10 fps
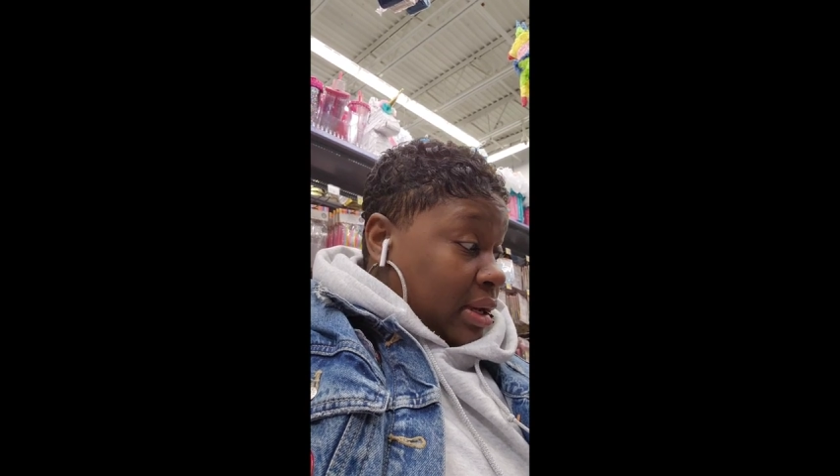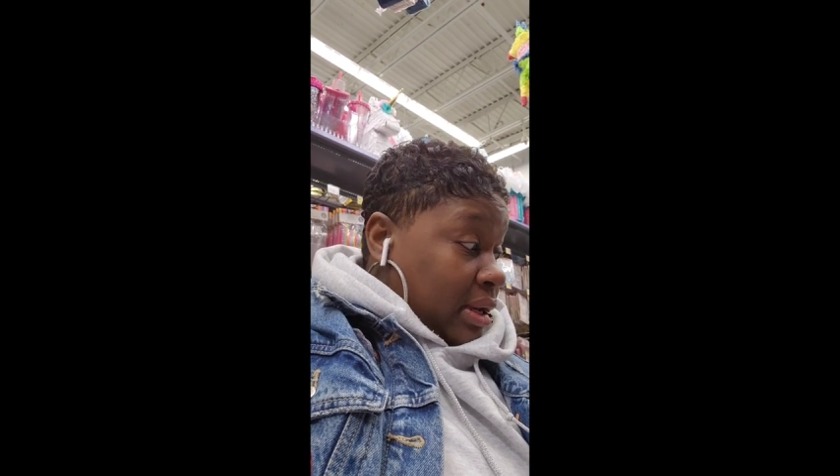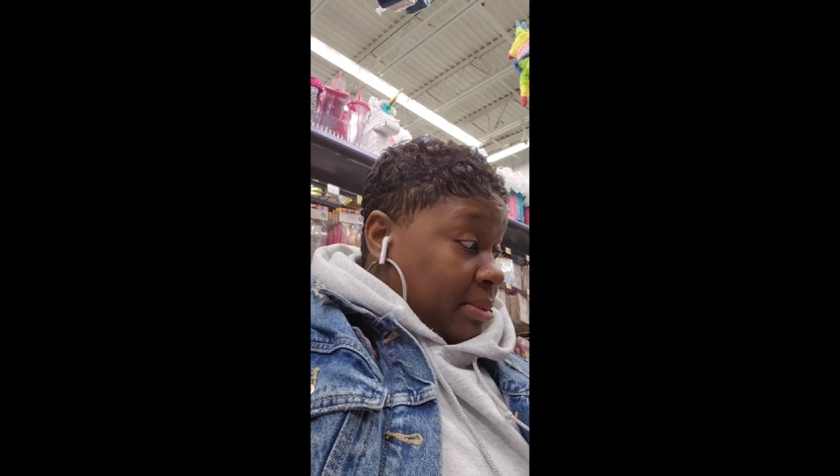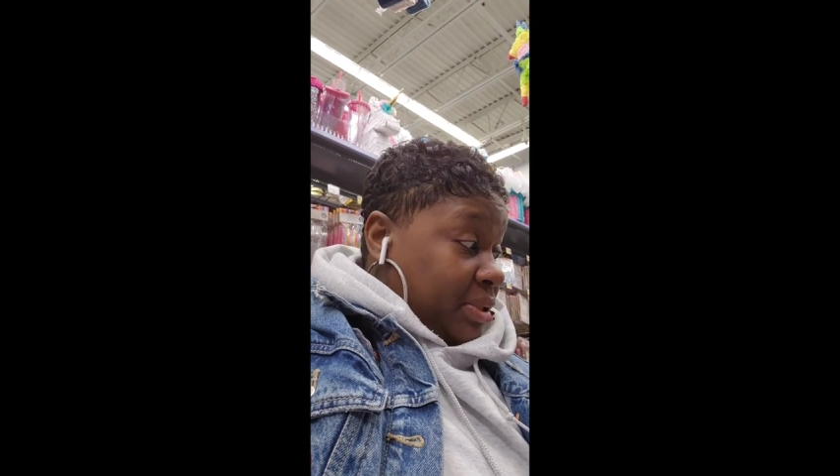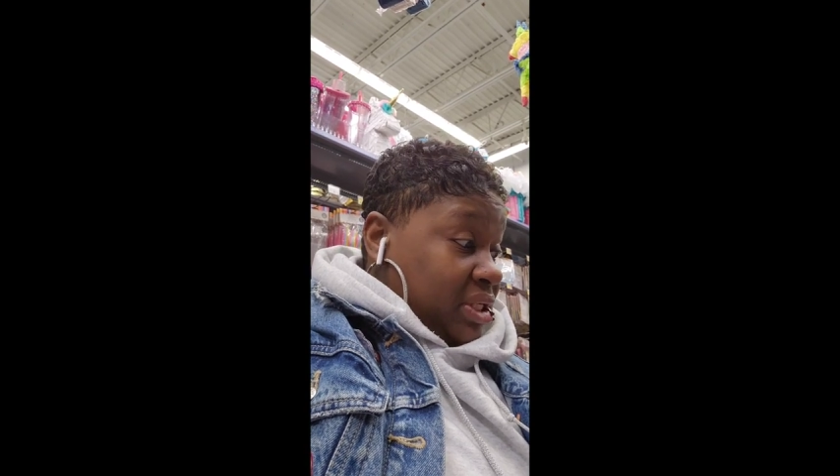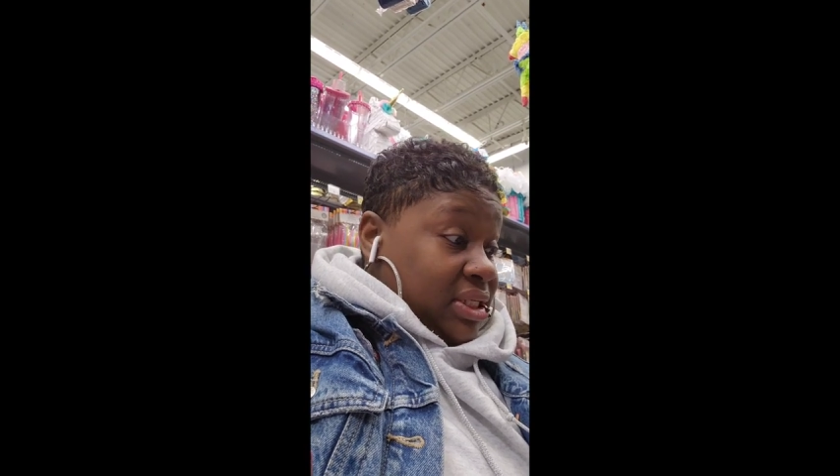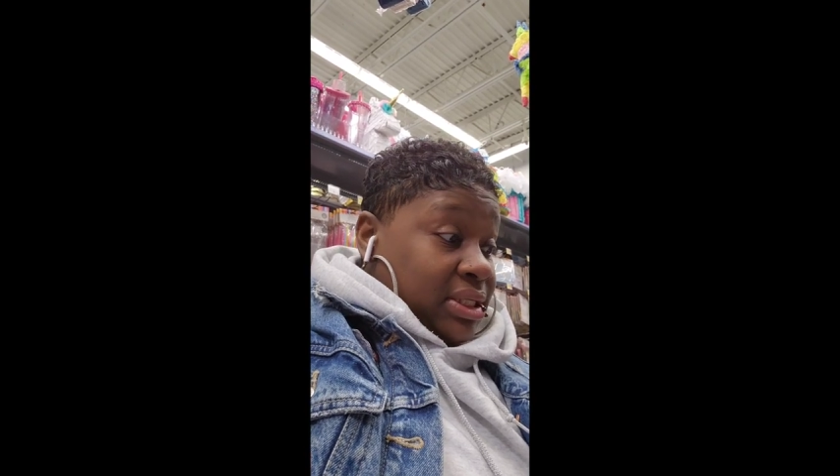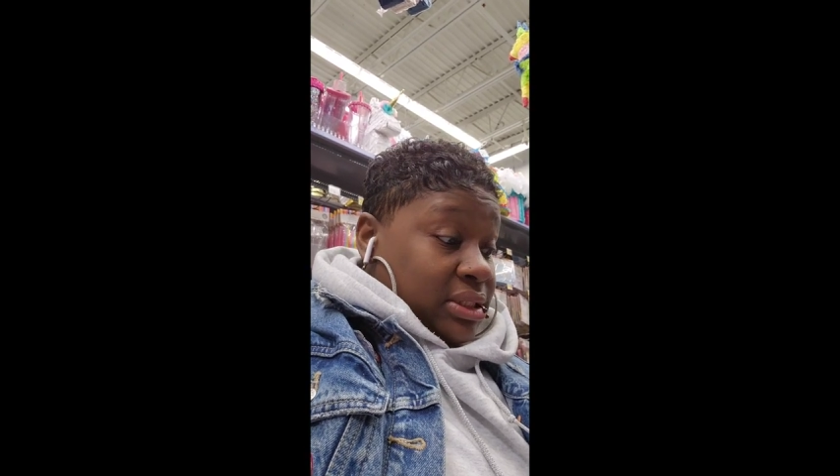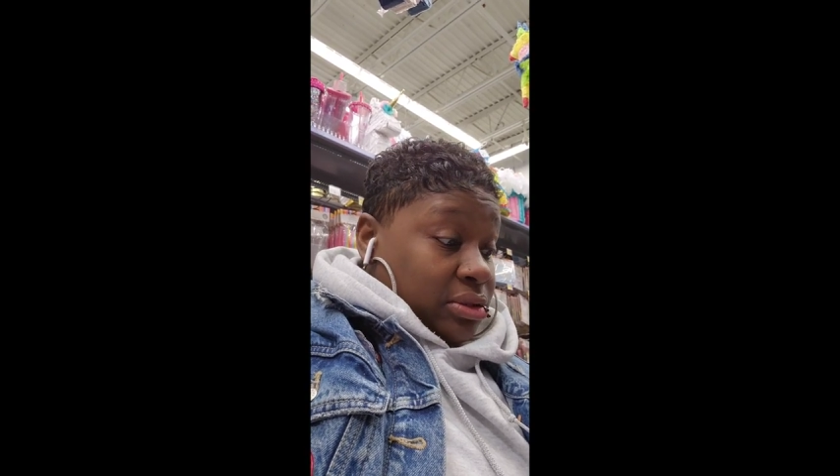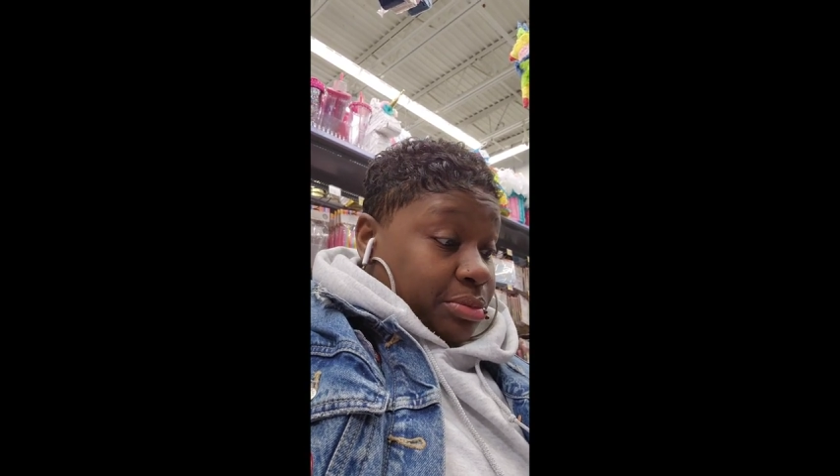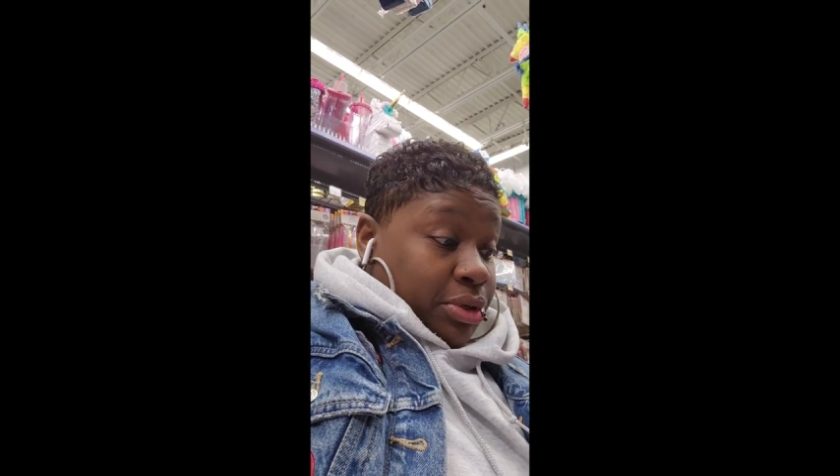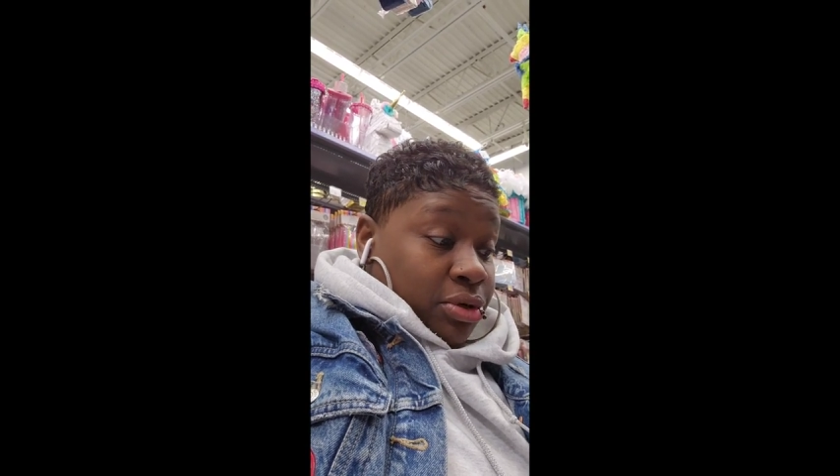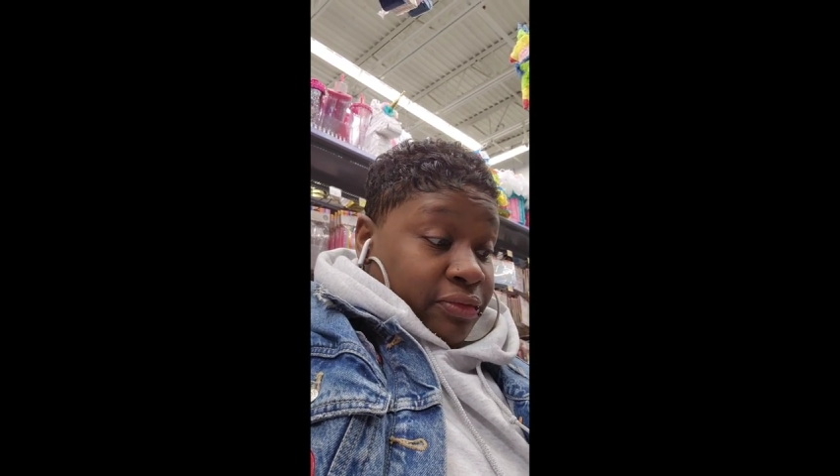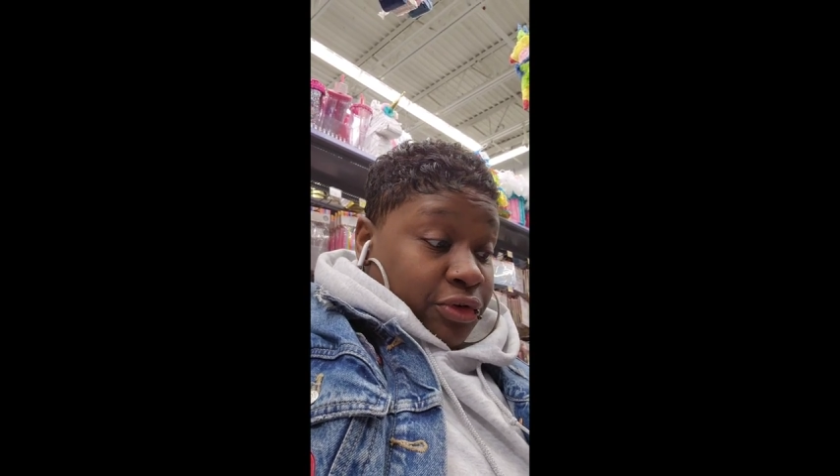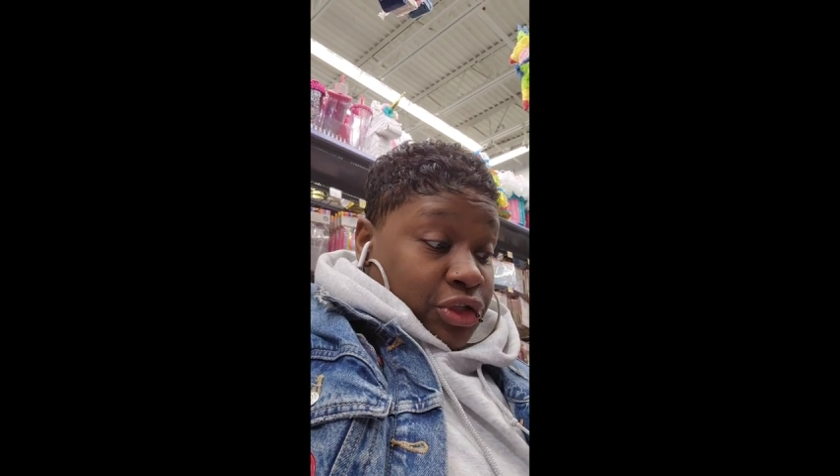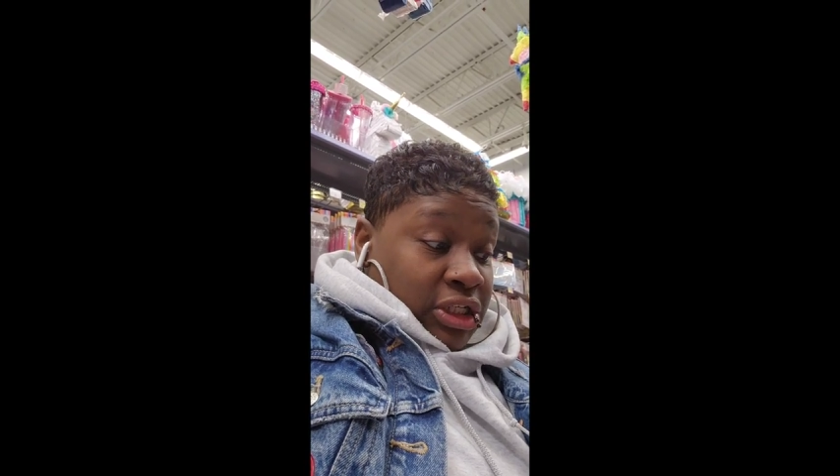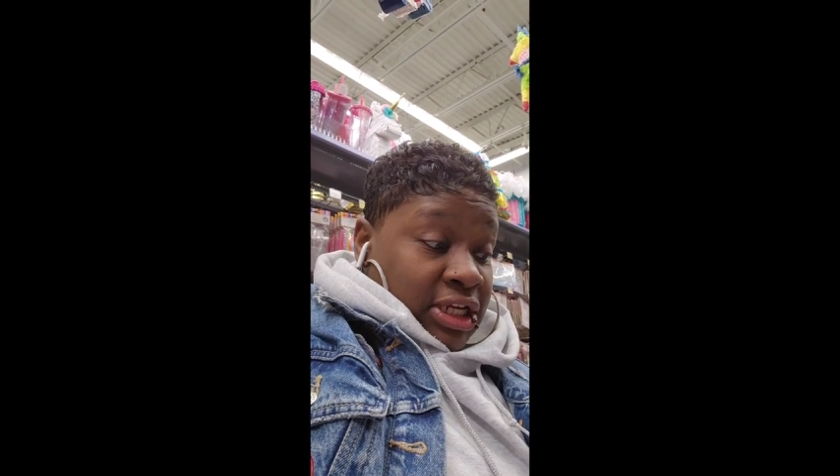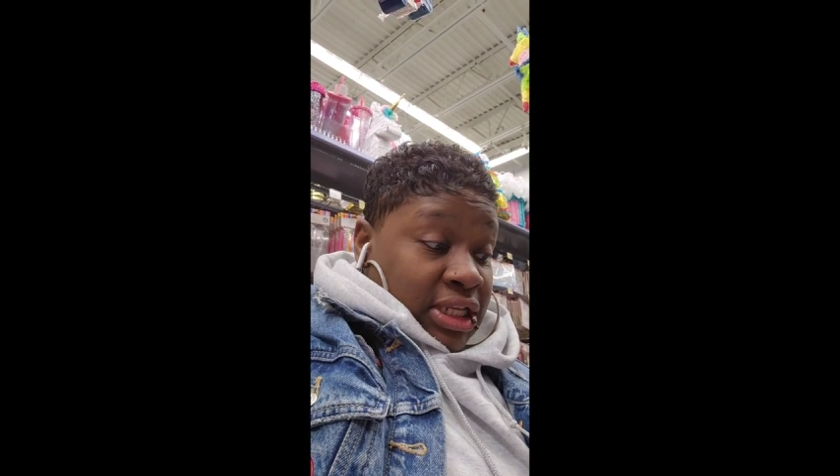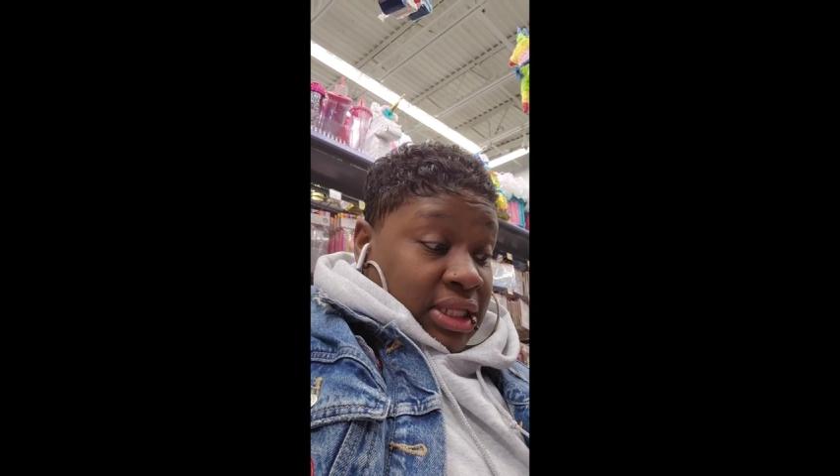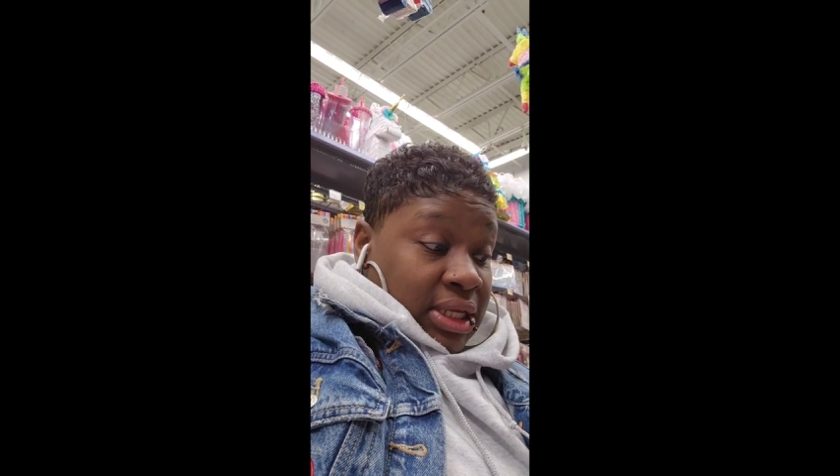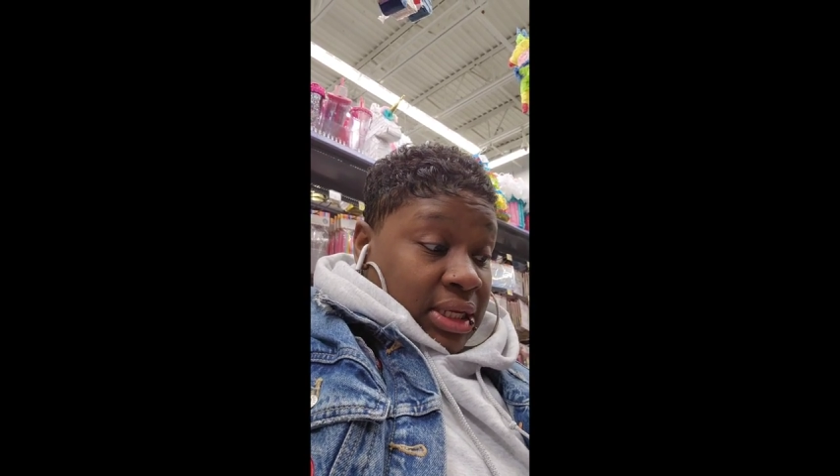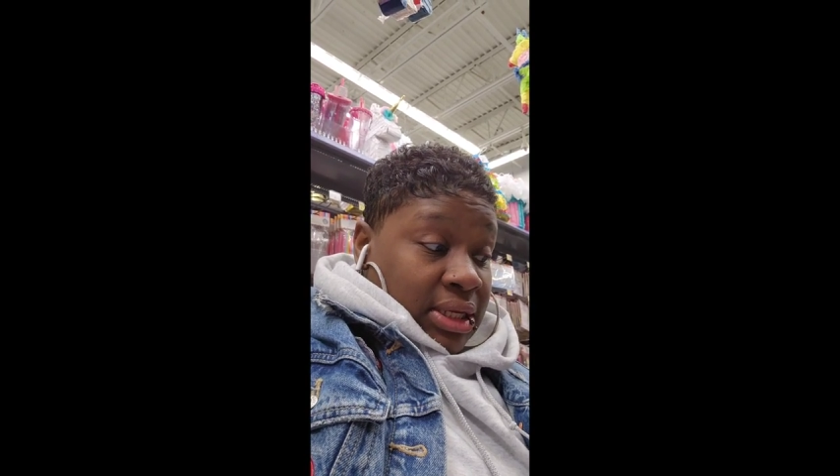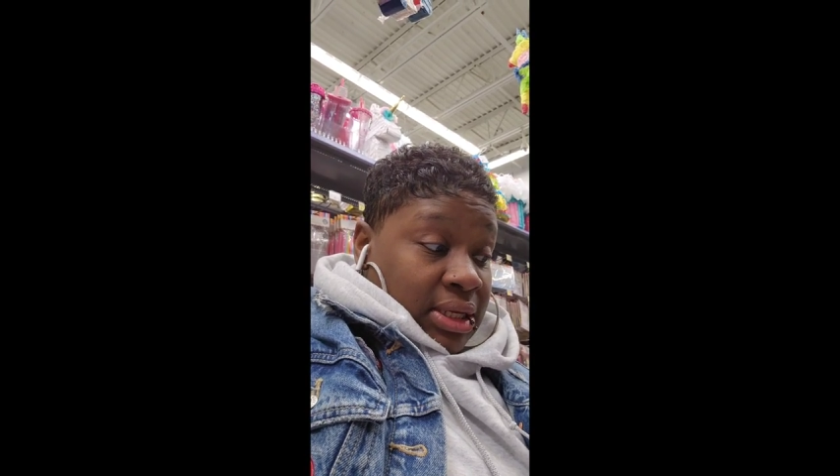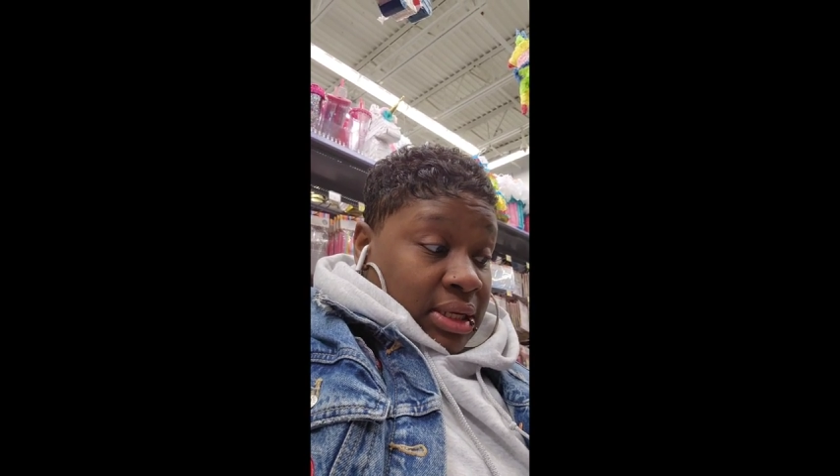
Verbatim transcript: uh, but it says you can put it on virtually anything.